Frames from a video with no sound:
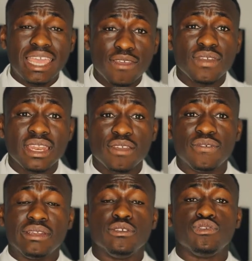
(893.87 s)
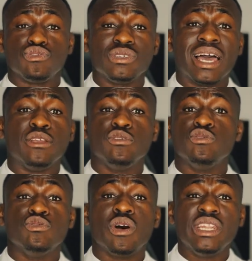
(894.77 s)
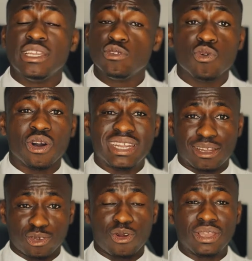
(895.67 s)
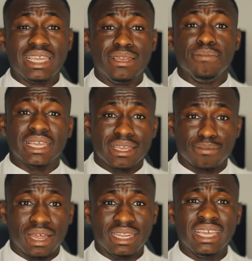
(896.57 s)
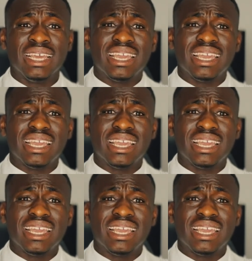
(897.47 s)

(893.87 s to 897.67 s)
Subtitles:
even if it is true that you do not need God at all in making money,